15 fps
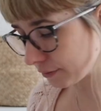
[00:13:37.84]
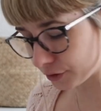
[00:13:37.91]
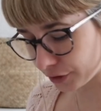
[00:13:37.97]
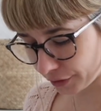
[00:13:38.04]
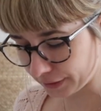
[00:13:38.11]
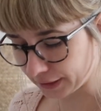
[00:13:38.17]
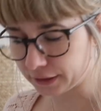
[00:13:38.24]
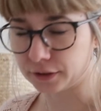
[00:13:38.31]
I've
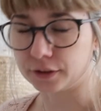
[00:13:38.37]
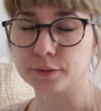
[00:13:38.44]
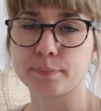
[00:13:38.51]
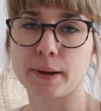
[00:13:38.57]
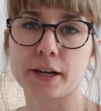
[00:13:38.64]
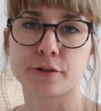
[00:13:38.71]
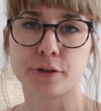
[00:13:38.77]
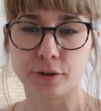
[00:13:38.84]
shown it on
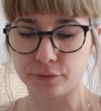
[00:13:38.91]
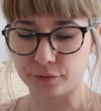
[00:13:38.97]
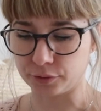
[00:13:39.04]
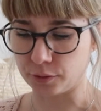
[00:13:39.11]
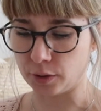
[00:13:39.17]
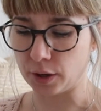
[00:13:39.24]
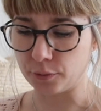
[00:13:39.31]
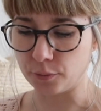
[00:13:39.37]
Patreon for
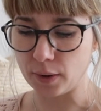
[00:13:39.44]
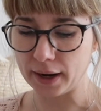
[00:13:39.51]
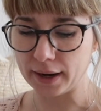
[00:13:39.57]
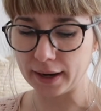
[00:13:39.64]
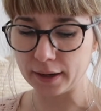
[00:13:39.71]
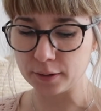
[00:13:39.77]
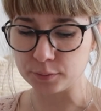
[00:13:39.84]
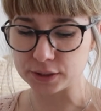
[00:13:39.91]
quite a
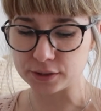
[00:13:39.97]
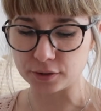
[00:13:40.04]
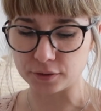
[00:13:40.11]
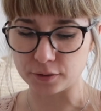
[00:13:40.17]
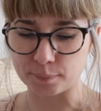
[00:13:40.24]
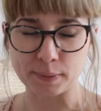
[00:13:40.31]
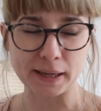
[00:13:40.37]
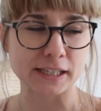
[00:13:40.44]
while. We took
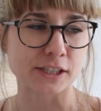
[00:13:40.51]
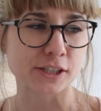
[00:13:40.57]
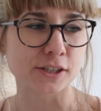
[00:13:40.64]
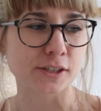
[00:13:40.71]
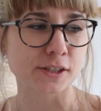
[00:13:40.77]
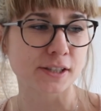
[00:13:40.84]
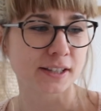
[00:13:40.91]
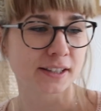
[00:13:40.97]
the
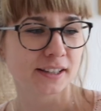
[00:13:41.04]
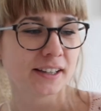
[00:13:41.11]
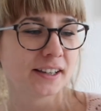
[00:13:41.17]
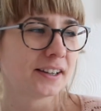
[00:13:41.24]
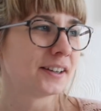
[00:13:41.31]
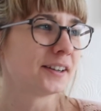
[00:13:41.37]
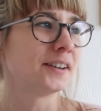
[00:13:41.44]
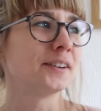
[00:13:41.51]
pictures.
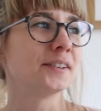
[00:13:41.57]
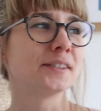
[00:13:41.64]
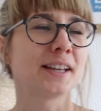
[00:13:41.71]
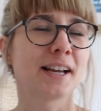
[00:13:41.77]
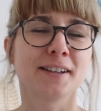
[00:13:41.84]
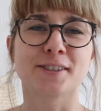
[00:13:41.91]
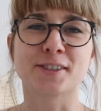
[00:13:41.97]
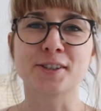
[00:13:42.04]

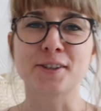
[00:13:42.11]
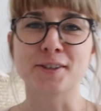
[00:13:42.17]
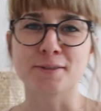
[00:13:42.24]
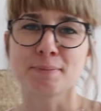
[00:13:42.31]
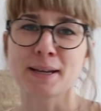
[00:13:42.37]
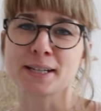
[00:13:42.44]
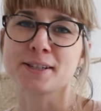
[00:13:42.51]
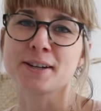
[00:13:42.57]
I'll show you the
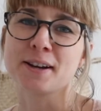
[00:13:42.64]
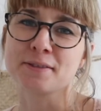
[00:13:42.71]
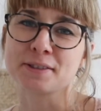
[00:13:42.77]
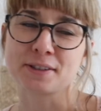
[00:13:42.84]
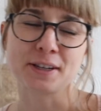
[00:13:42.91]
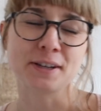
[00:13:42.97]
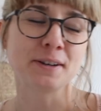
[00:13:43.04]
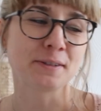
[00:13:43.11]
picture
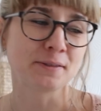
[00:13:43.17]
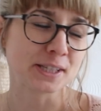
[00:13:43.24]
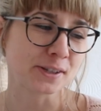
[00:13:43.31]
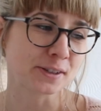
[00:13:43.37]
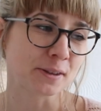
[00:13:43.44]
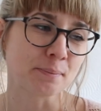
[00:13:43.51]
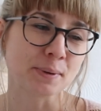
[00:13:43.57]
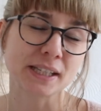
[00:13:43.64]
after. We
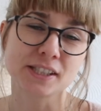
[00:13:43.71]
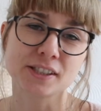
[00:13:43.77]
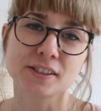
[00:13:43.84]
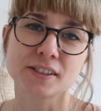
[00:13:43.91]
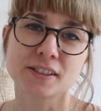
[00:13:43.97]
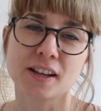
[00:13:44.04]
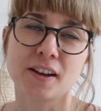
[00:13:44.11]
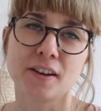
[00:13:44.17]
took the
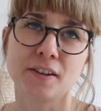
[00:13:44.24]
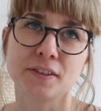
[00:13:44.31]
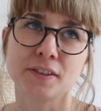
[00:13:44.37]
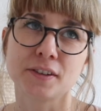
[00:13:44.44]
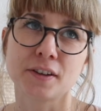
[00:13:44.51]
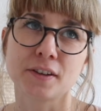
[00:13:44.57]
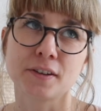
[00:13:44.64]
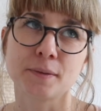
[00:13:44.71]
pictures on
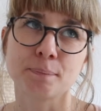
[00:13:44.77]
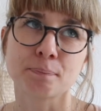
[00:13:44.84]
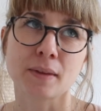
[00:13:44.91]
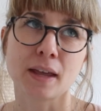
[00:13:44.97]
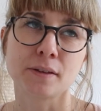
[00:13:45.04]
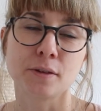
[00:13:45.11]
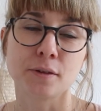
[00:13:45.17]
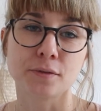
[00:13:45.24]

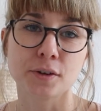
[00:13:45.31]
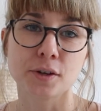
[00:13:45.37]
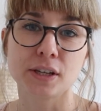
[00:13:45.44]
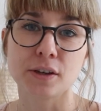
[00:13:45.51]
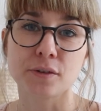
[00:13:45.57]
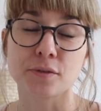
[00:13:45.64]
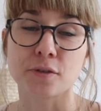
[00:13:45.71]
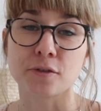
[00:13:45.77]
the
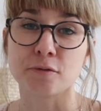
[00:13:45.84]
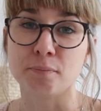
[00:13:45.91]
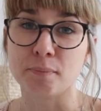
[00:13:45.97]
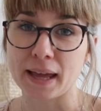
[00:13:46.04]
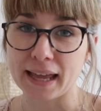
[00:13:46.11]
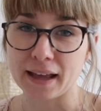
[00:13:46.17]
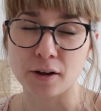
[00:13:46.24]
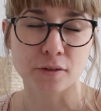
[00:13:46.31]
30th of
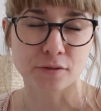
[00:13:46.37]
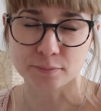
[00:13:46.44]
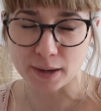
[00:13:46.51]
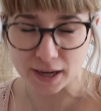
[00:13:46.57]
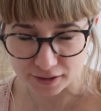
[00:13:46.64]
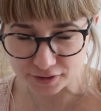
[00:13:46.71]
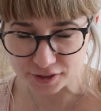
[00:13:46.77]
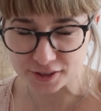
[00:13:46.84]

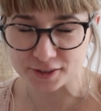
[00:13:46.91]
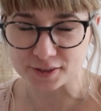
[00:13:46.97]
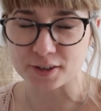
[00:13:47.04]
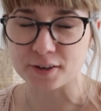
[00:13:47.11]
March,